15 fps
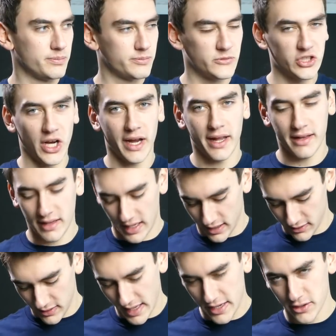giant like
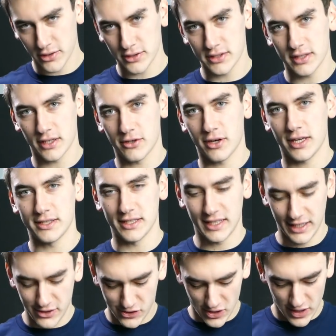letters across a
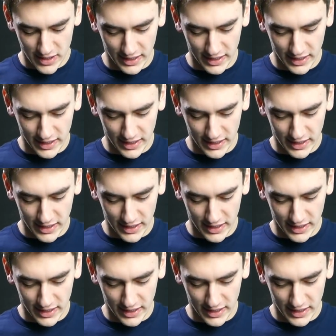t-shirt.